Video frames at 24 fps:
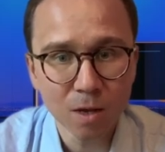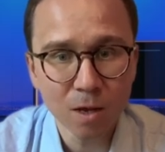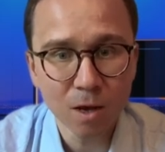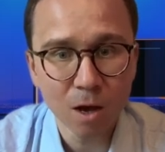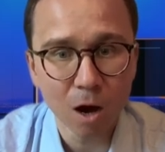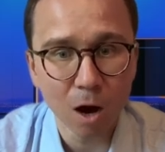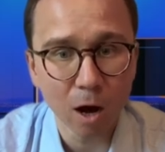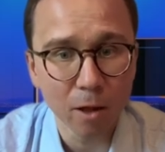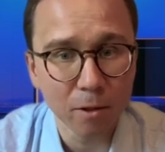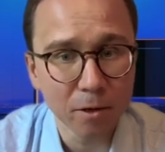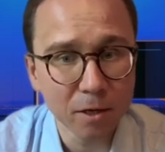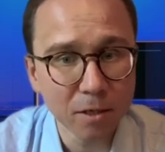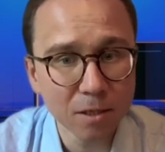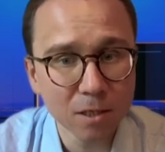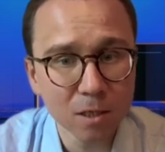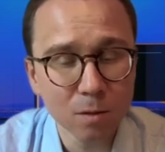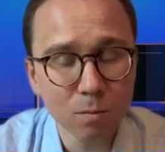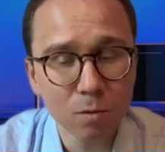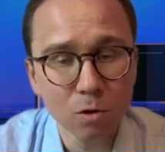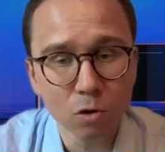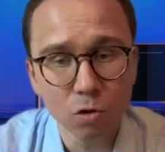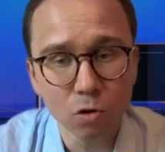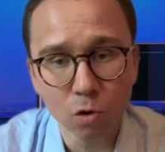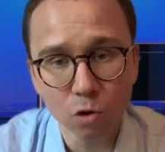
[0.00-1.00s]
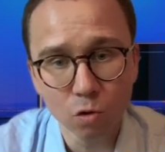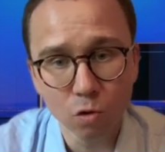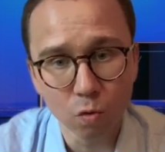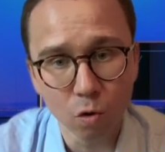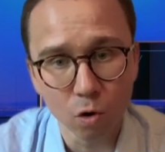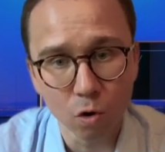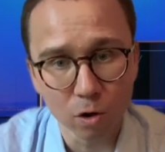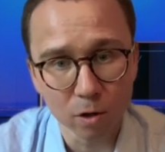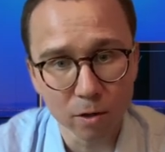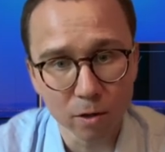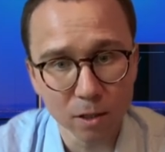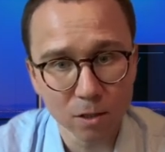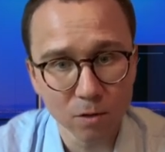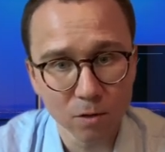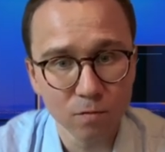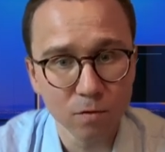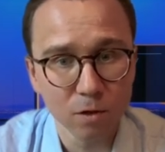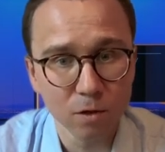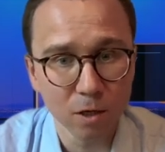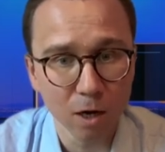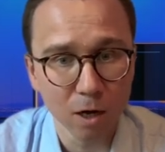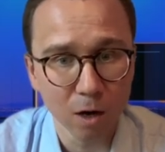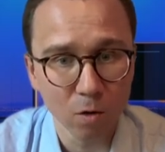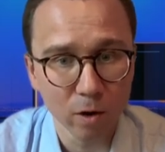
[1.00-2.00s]
Unreasonable.org, that's
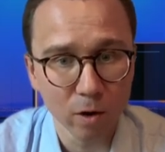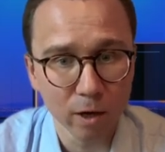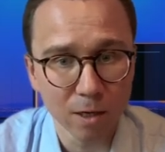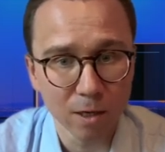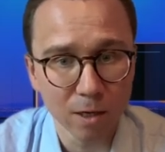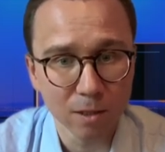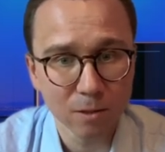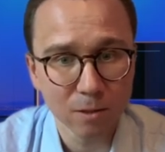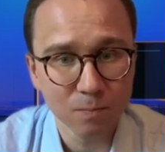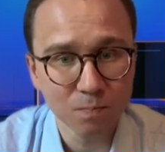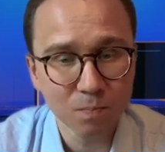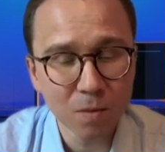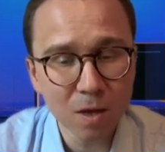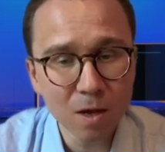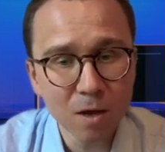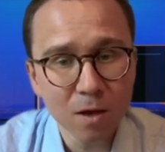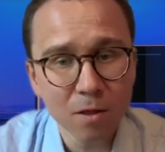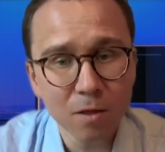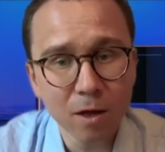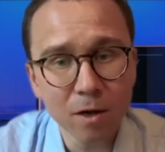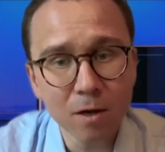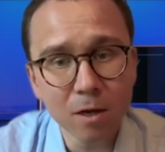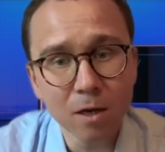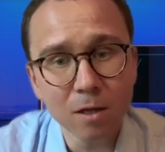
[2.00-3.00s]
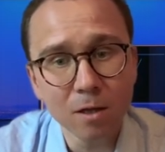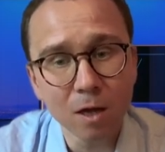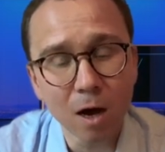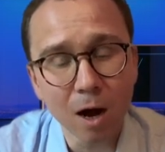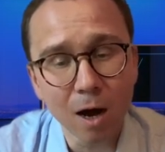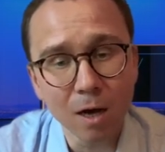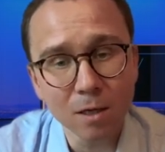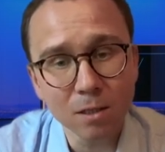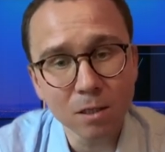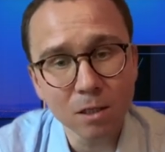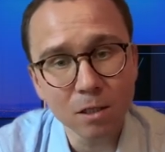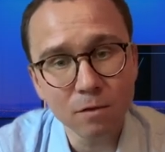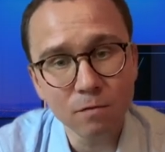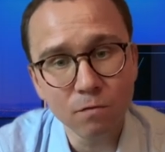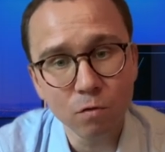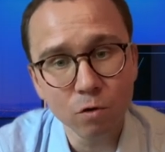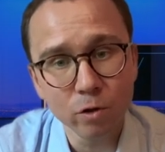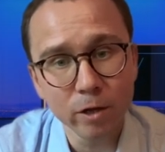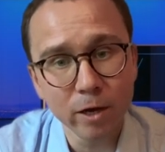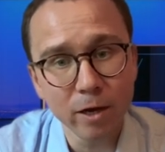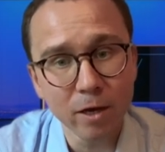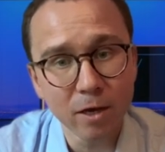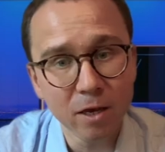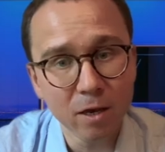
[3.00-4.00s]
in our case. Then it asks for
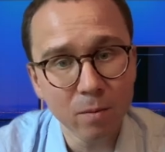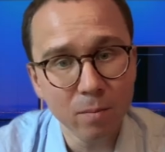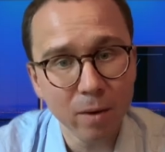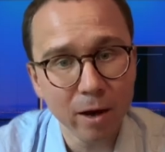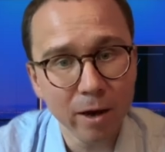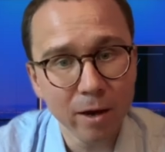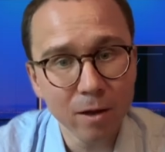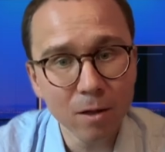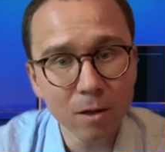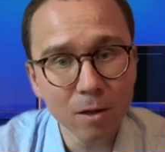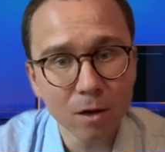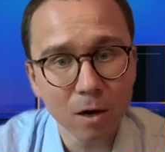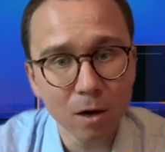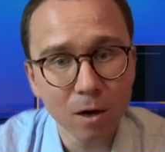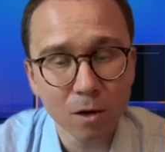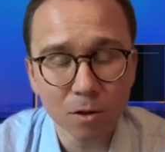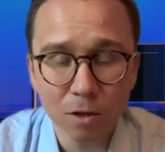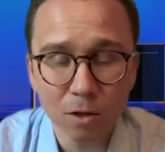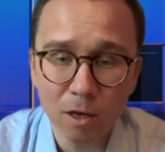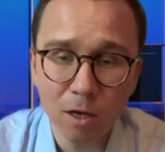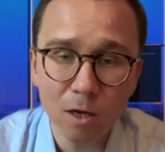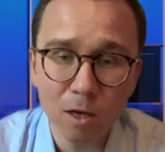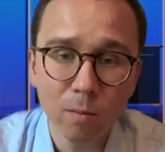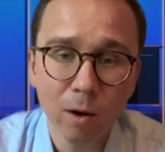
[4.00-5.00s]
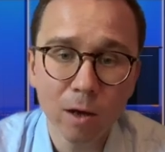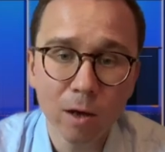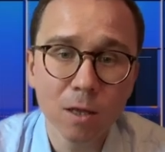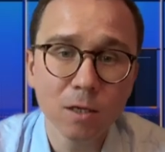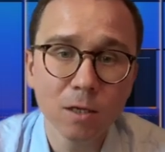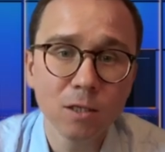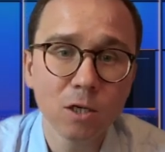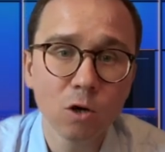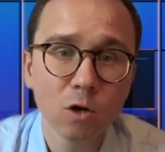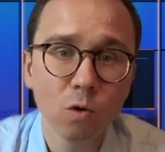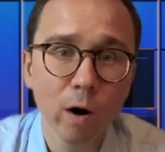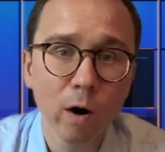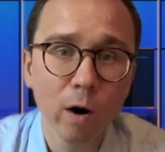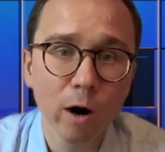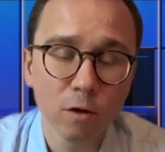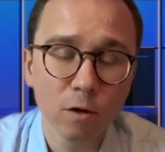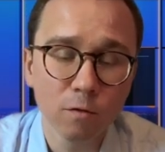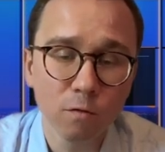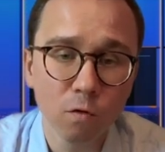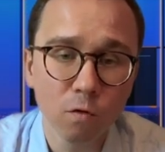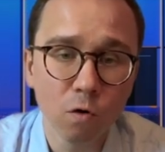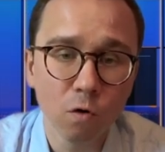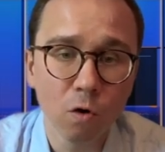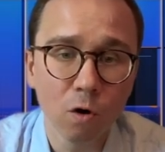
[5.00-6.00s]
the email. The email is required
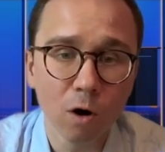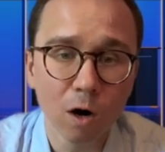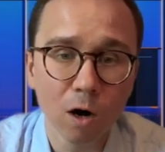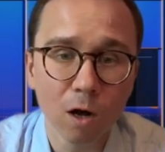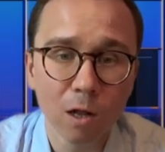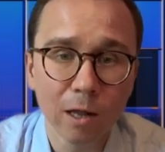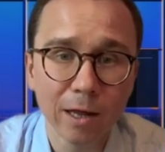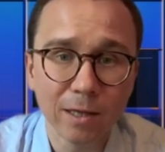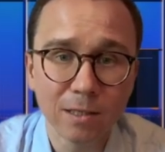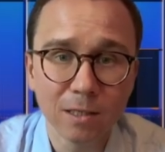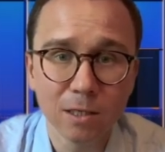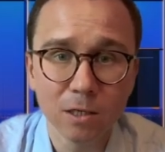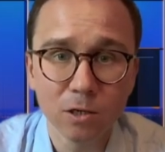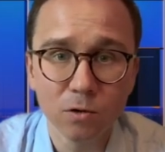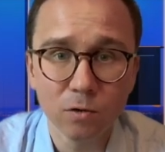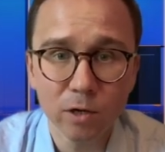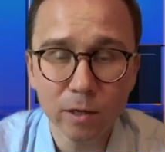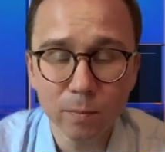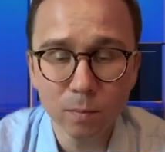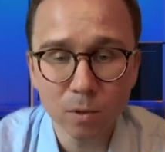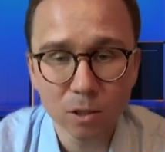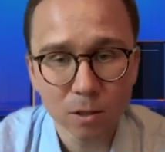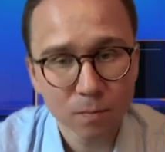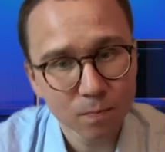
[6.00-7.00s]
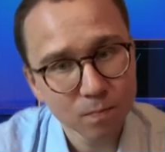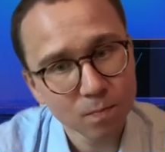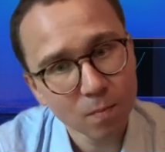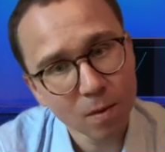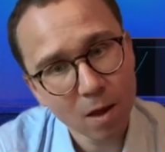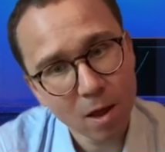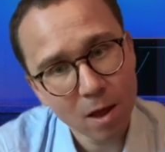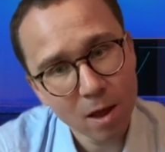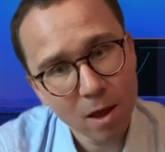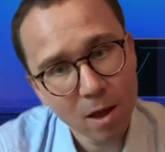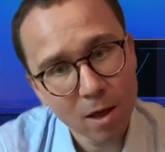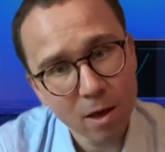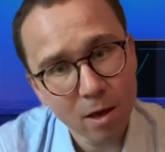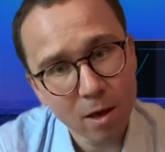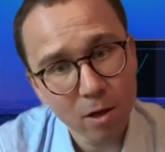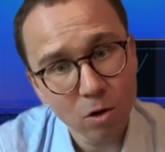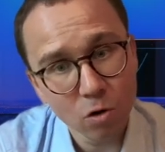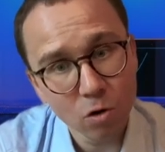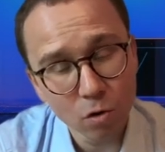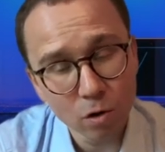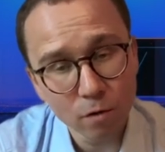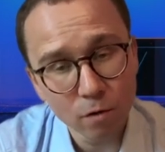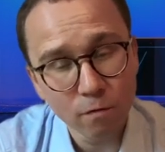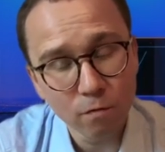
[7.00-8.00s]
for Let's Encrypt. in
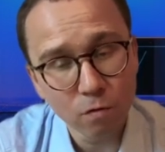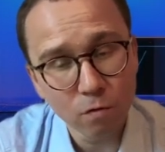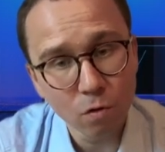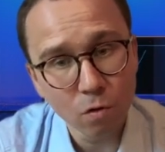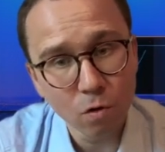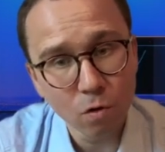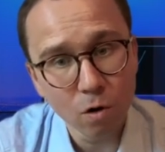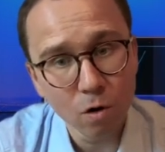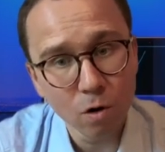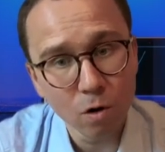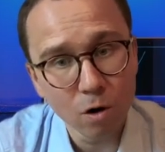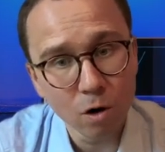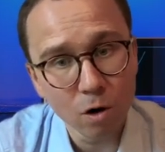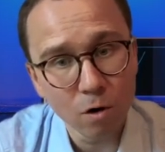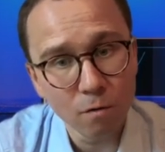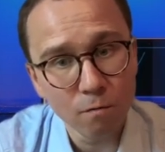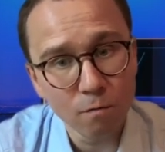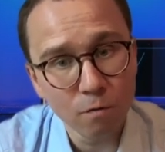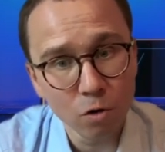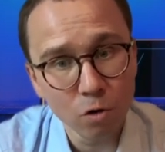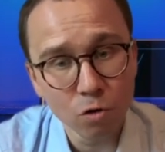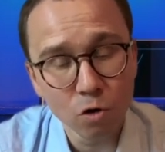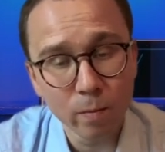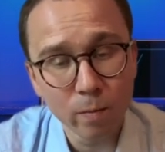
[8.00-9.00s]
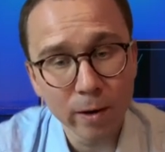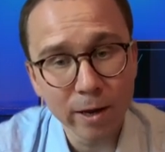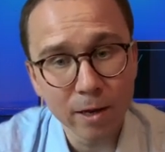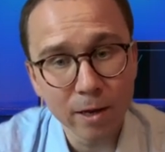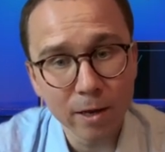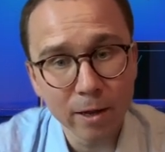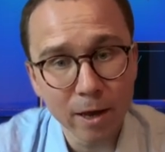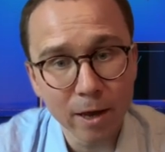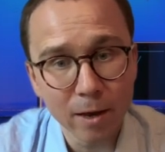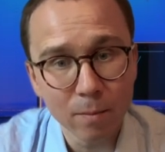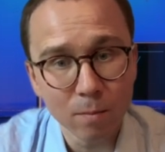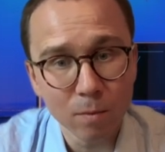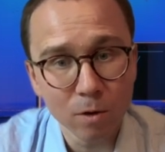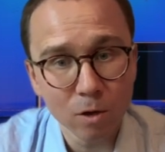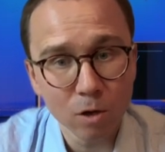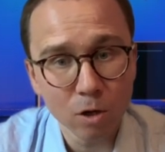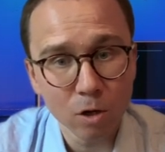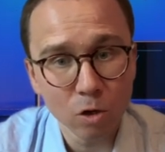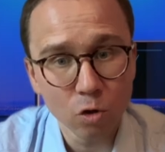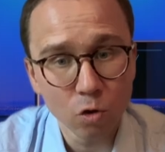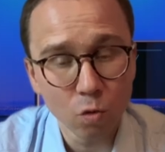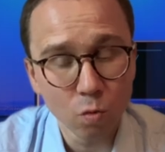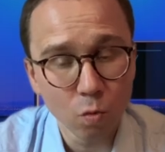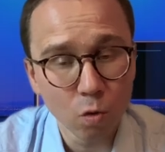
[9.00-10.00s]
order for your domain name
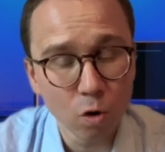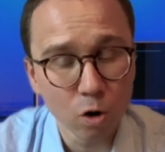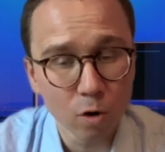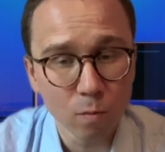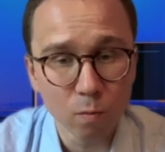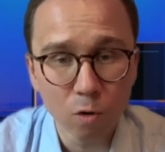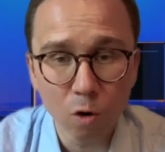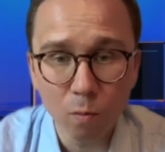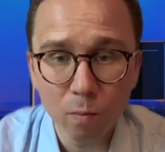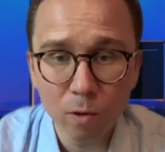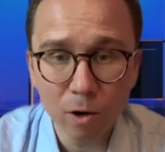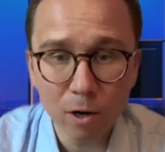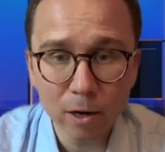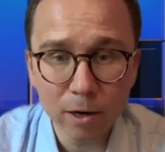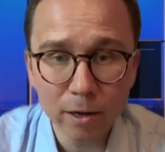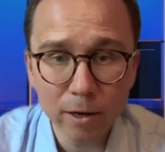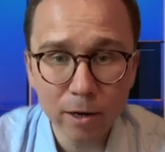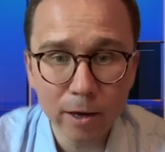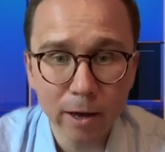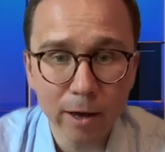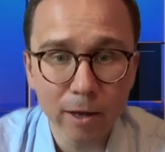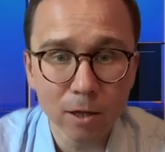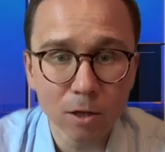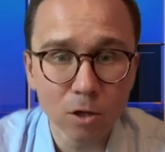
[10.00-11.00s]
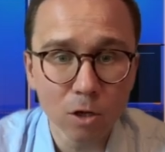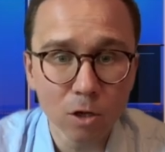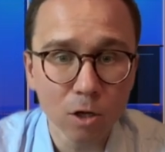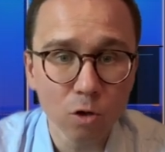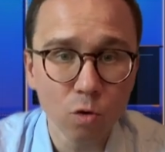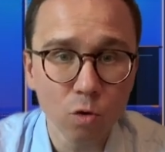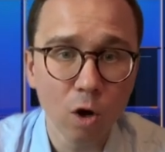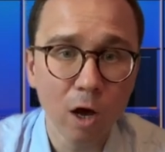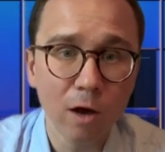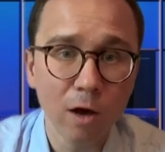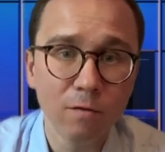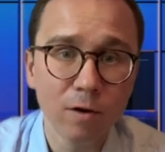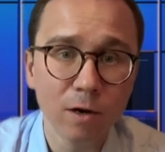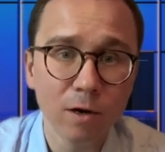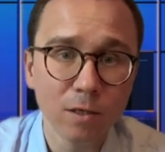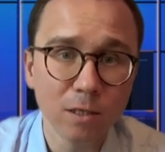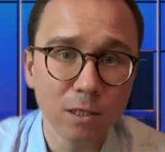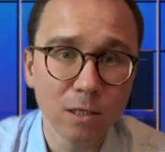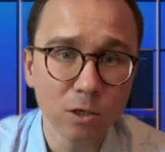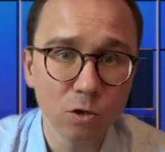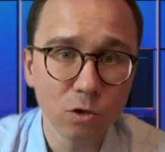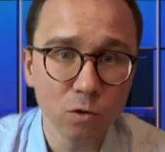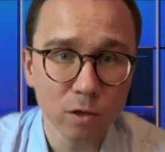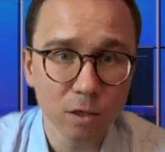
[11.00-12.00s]
to work properly and to have a
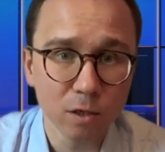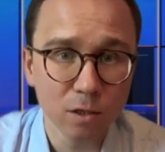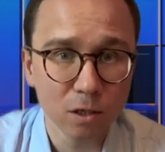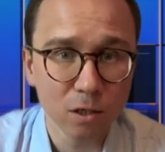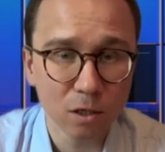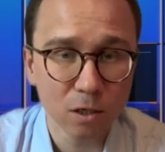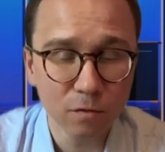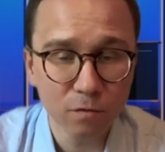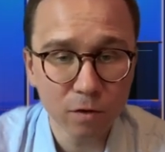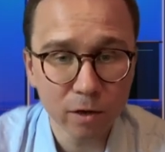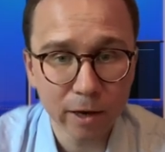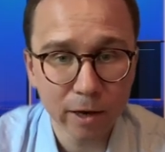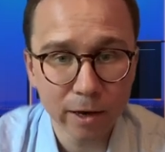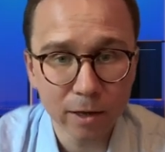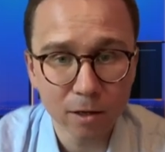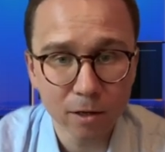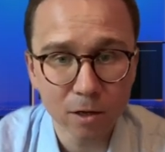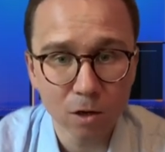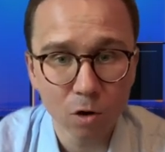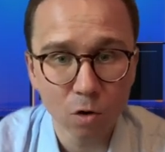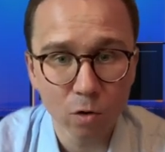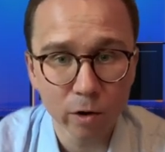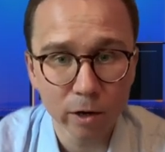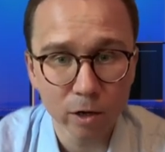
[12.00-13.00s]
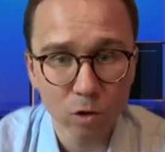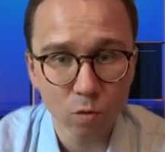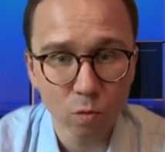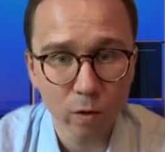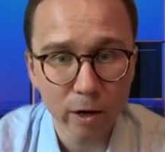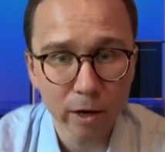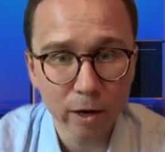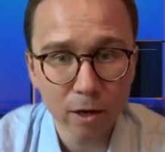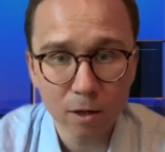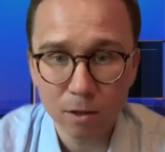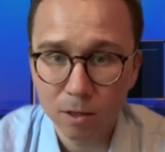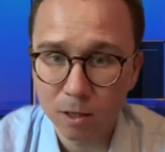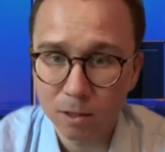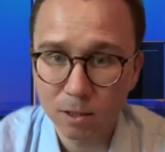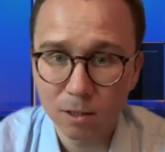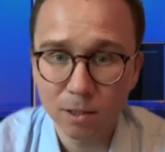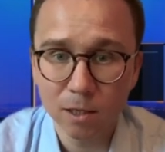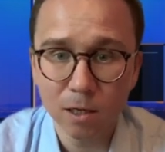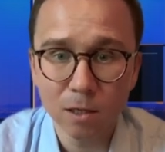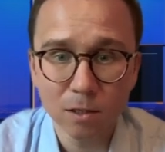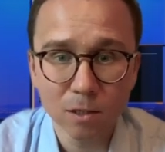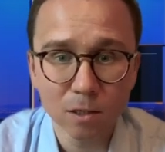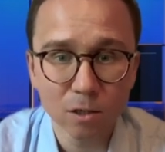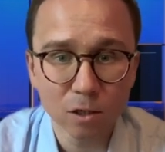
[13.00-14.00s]
security certificate in a correct way, the
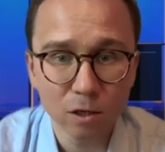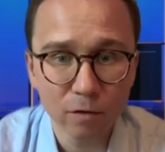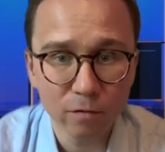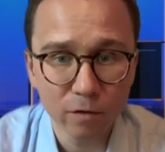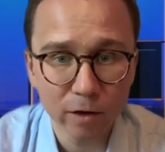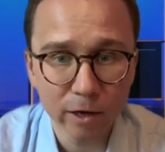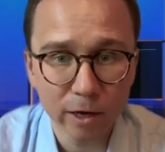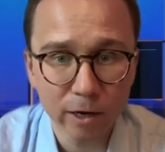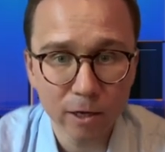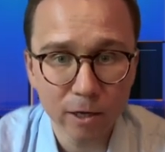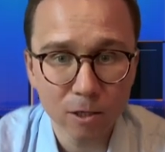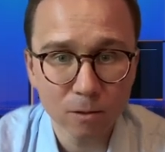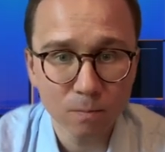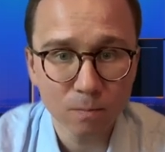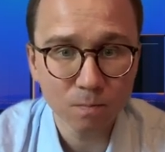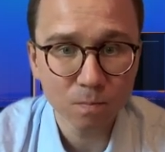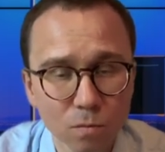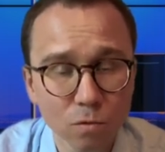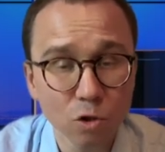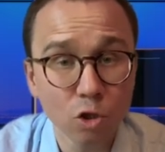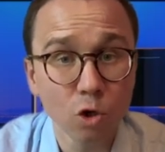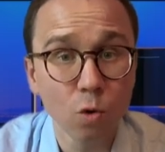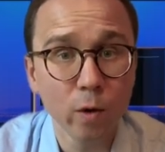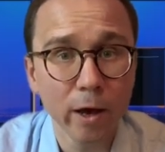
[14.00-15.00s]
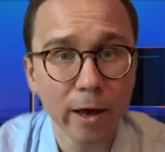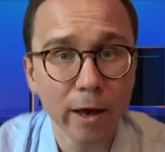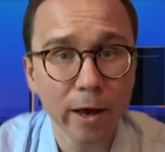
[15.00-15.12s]
SSL certificate. So we're